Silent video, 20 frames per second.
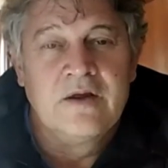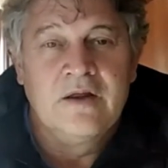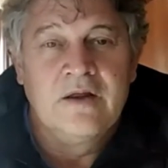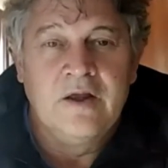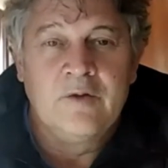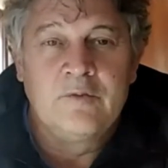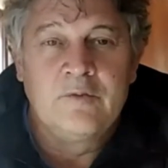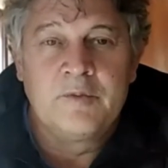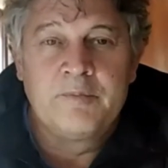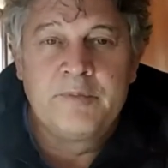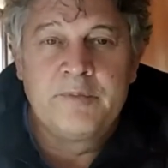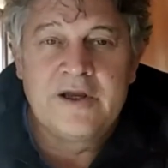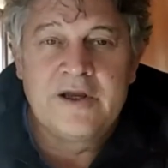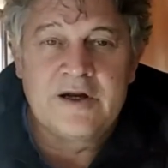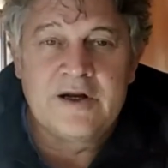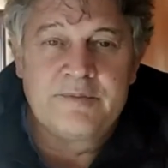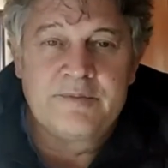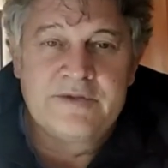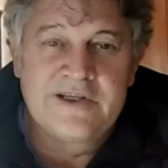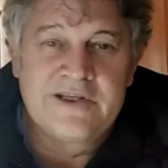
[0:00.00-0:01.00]
it will pick
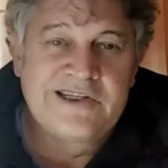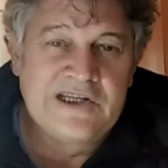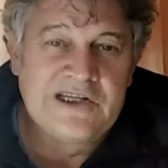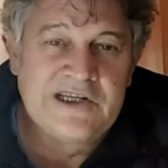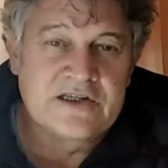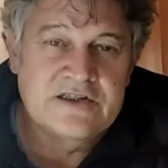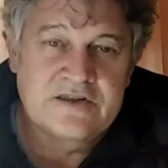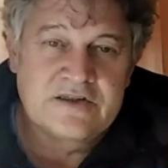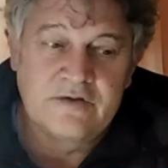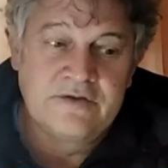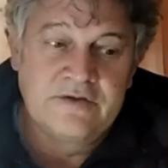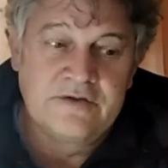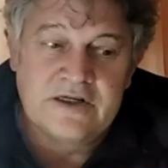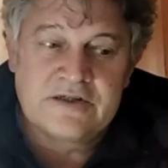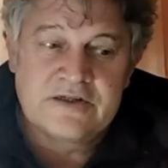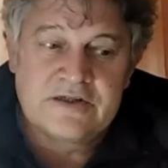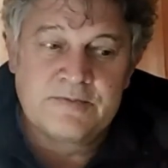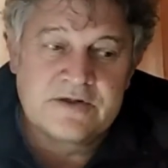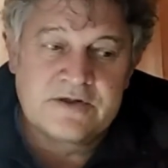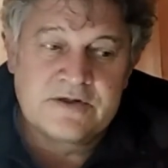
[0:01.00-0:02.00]
up the dust of that
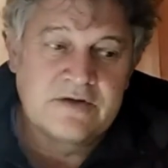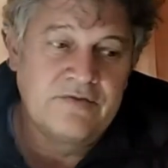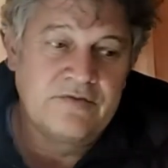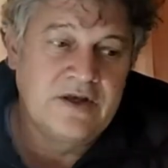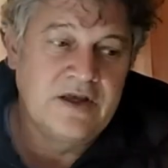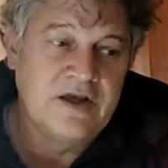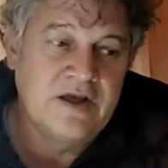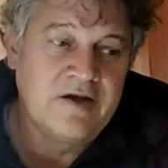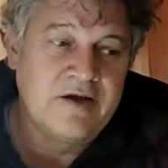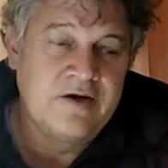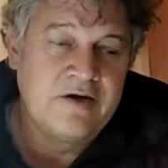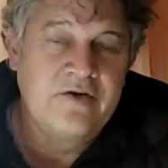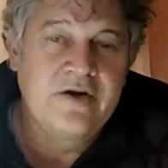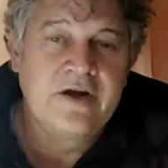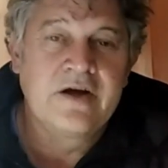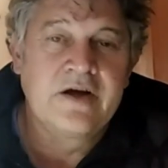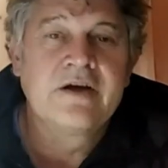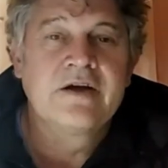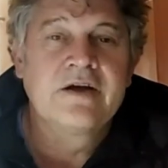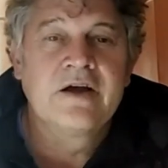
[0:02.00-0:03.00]
specific
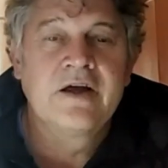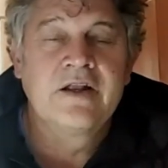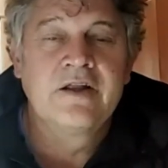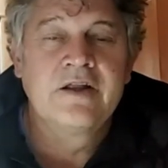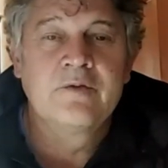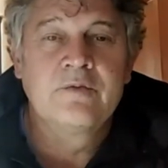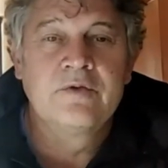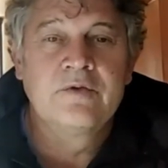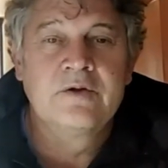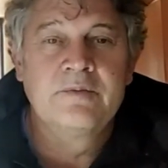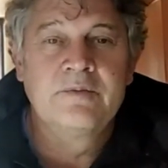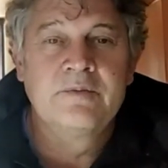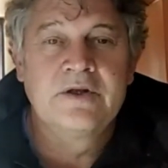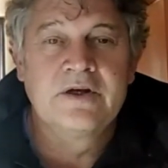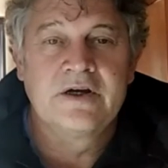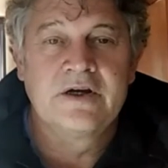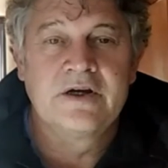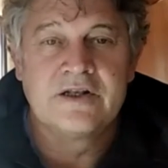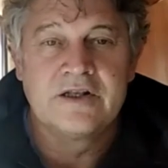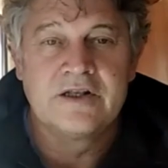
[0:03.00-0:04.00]
area and it will
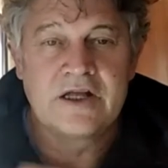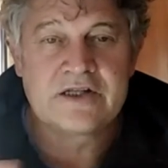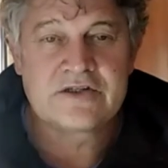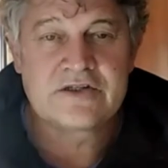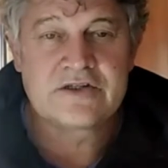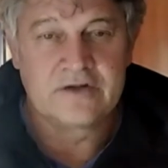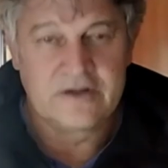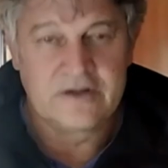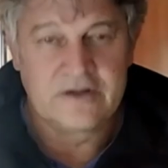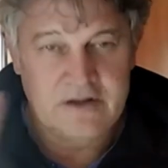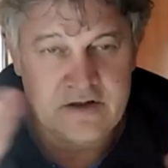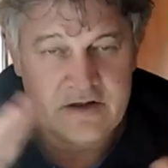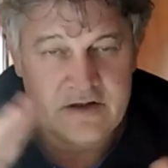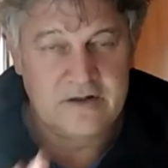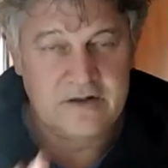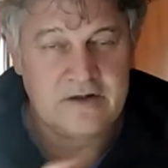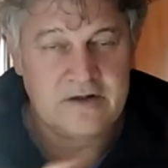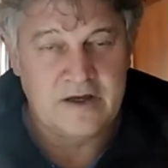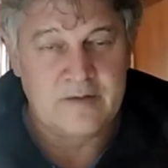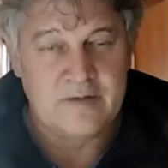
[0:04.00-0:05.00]
be a natural
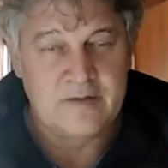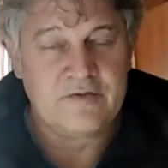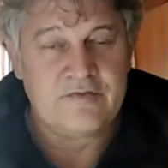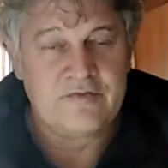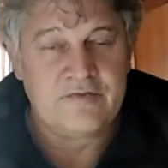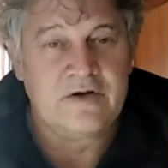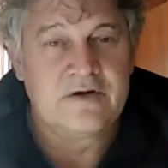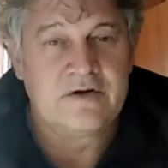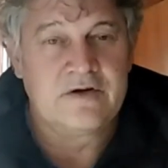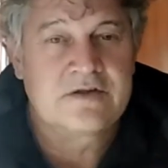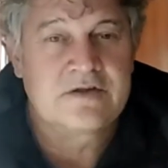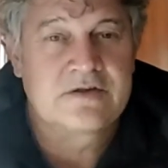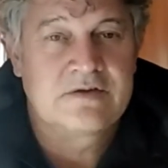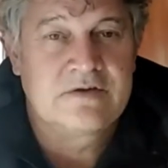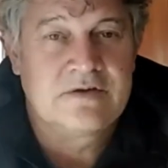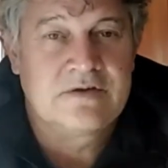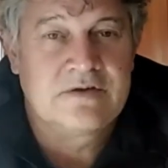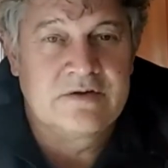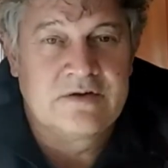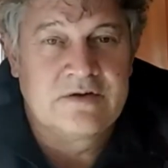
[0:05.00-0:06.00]
camouflage.
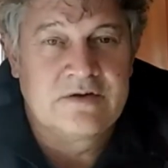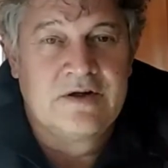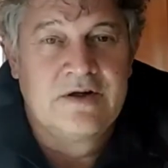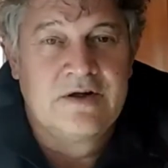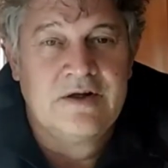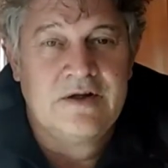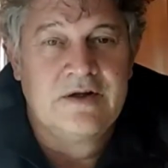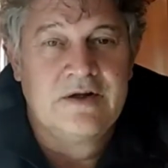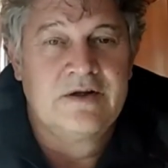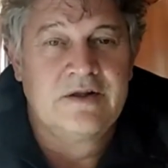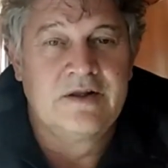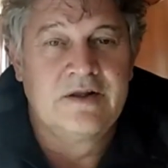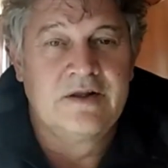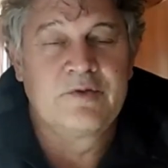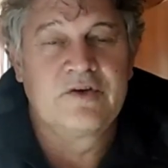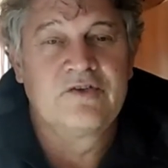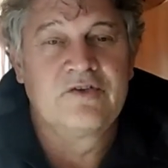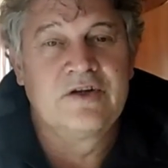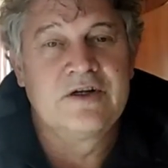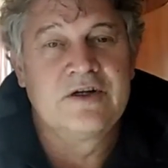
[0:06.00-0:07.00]
Uh, that
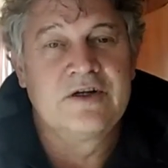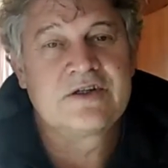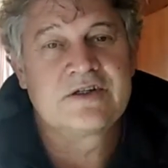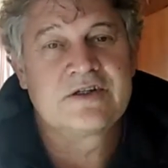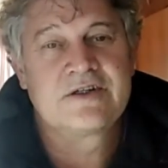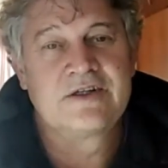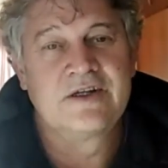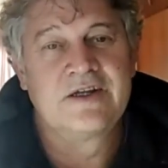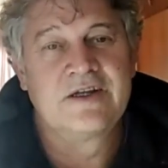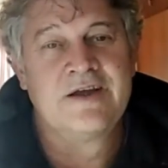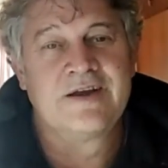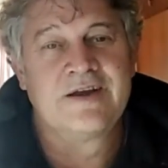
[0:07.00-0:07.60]
was interesting.